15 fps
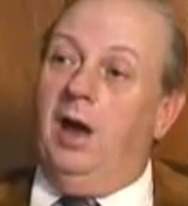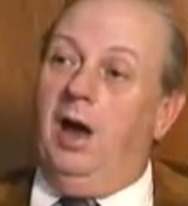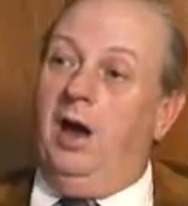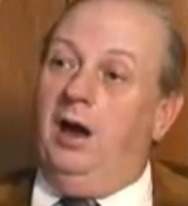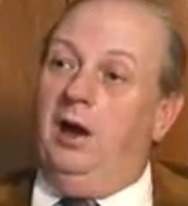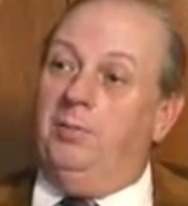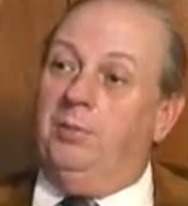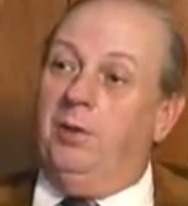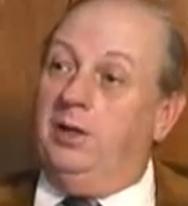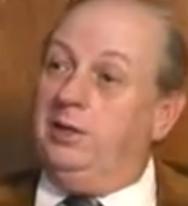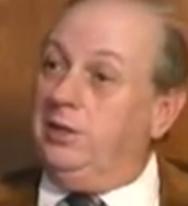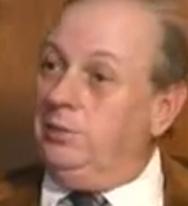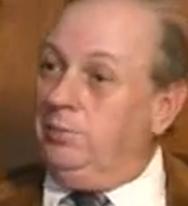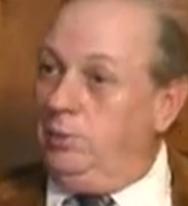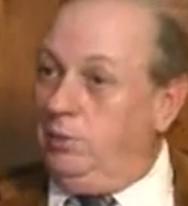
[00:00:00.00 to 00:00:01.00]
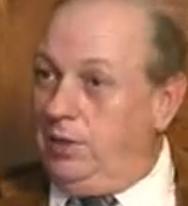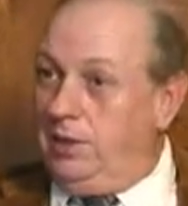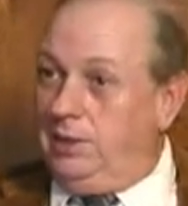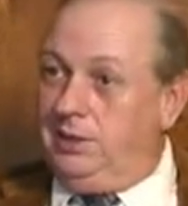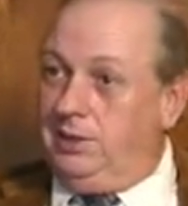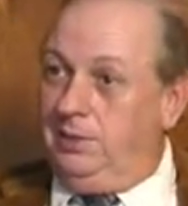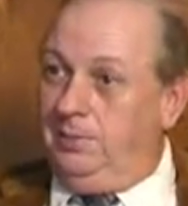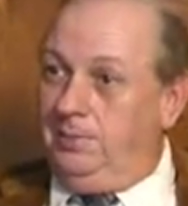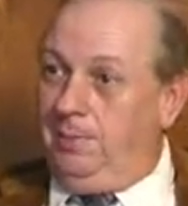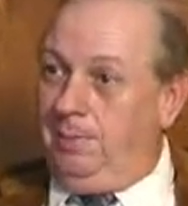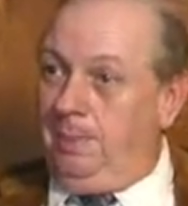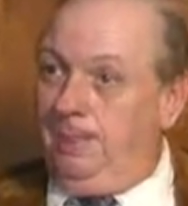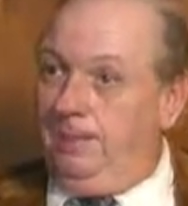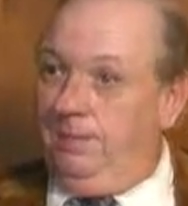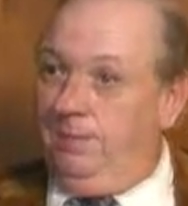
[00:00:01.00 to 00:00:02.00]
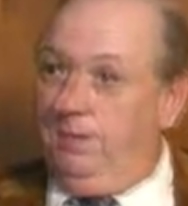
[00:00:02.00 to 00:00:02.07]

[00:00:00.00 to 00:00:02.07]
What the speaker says: Project Moondust. In